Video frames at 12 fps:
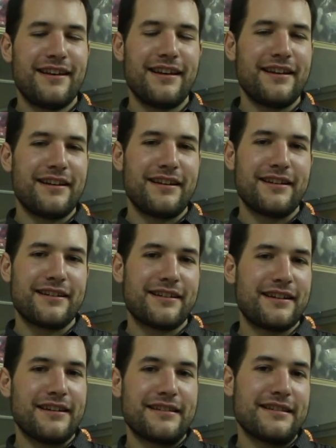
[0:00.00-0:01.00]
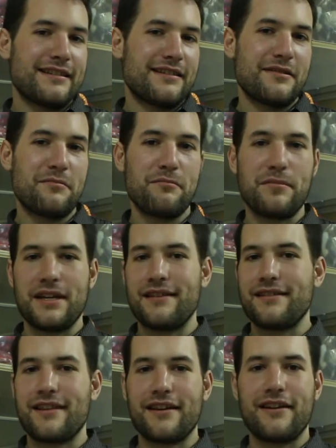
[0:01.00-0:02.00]
uh, kids
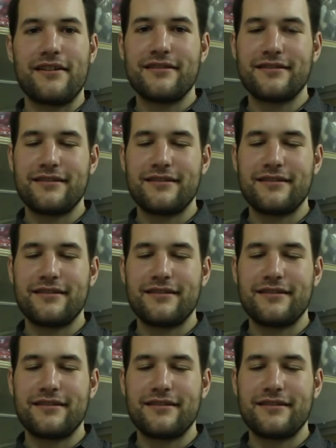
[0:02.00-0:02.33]
being there,